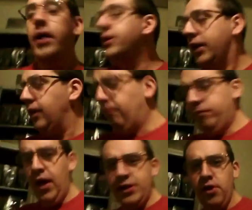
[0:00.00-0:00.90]
It's like,
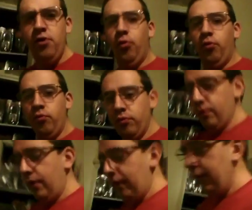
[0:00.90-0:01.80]
yes, who?
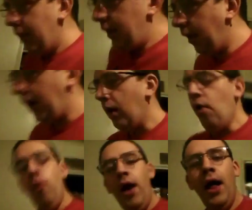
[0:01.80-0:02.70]
And they're like,
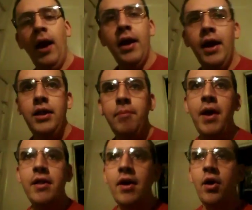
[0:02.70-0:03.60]
well, it
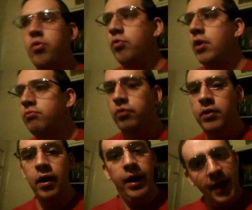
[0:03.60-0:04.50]
depends on who can
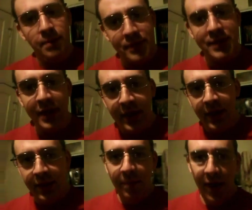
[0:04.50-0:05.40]
move their hips
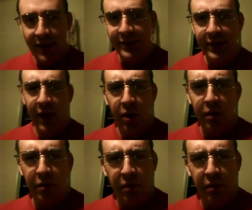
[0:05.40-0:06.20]
the best. He's like,